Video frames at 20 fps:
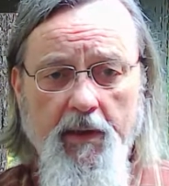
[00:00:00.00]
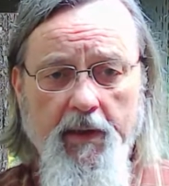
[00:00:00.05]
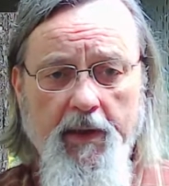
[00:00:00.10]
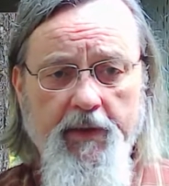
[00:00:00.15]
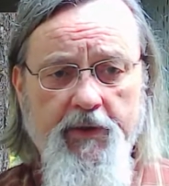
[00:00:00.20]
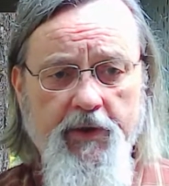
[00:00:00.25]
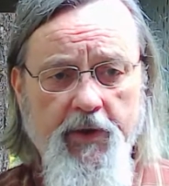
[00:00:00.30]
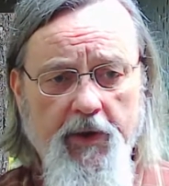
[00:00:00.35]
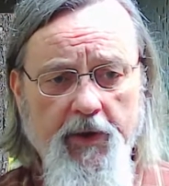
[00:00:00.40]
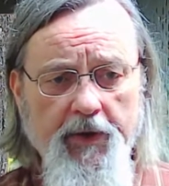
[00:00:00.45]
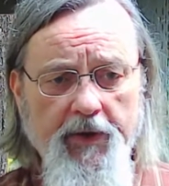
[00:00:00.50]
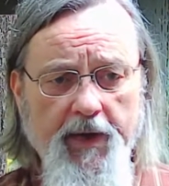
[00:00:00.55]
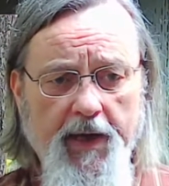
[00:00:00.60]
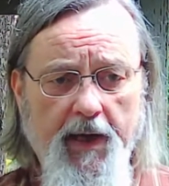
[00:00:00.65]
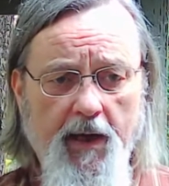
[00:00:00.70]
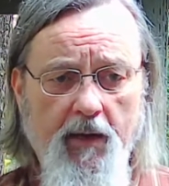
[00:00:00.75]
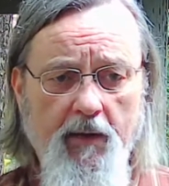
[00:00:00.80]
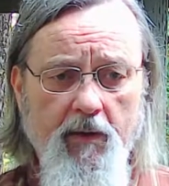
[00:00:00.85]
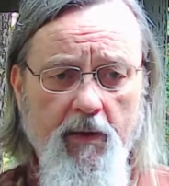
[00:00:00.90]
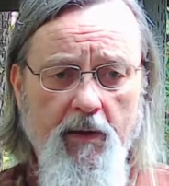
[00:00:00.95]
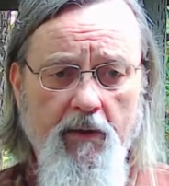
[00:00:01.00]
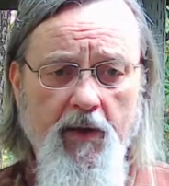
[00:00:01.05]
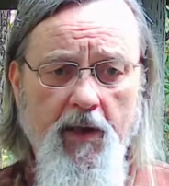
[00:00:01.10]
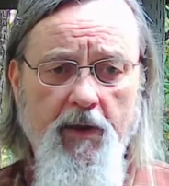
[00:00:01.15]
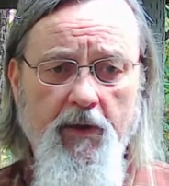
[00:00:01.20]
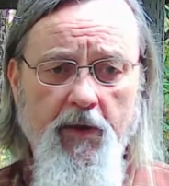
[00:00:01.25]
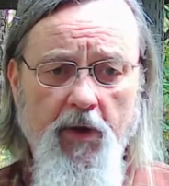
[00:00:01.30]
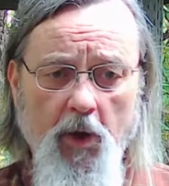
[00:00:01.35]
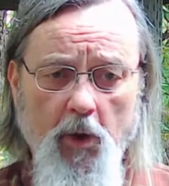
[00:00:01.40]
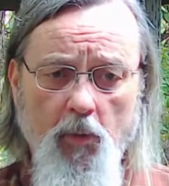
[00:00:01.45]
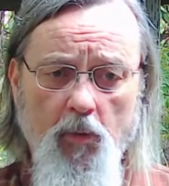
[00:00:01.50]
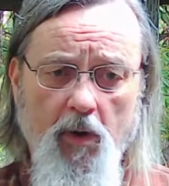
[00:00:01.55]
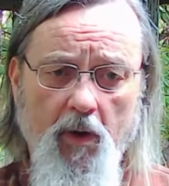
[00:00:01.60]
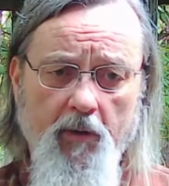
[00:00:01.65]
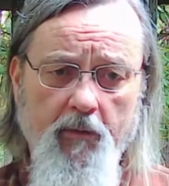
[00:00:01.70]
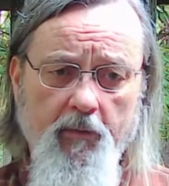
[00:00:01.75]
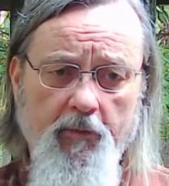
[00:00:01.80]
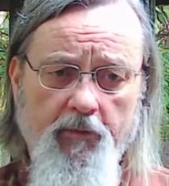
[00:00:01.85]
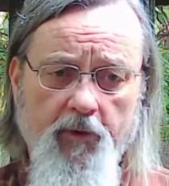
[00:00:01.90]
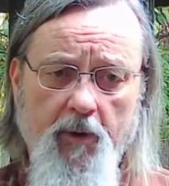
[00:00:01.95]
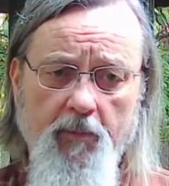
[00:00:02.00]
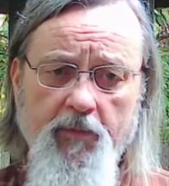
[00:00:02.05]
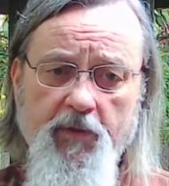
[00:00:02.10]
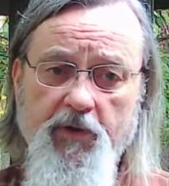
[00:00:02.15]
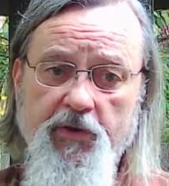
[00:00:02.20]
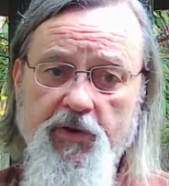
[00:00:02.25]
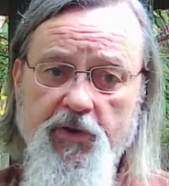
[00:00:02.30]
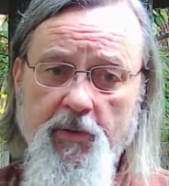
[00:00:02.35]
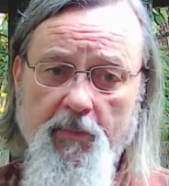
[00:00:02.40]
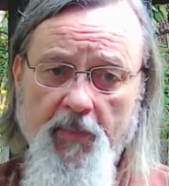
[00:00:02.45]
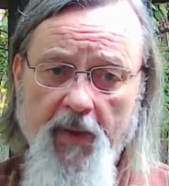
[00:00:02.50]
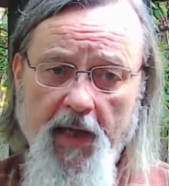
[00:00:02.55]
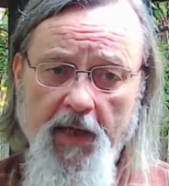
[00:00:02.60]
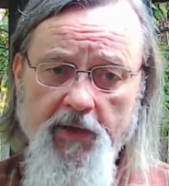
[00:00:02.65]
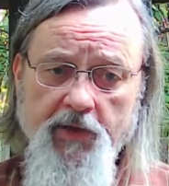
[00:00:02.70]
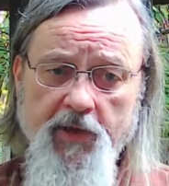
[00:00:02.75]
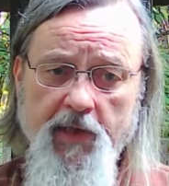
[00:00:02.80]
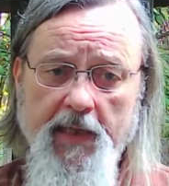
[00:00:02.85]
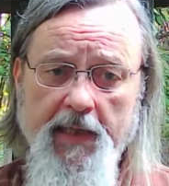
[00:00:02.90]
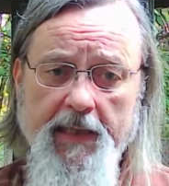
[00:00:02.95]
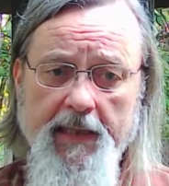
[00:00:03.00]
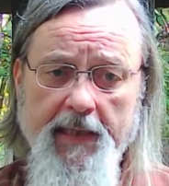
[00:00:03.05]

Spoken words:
It turned out that no one from Jabesh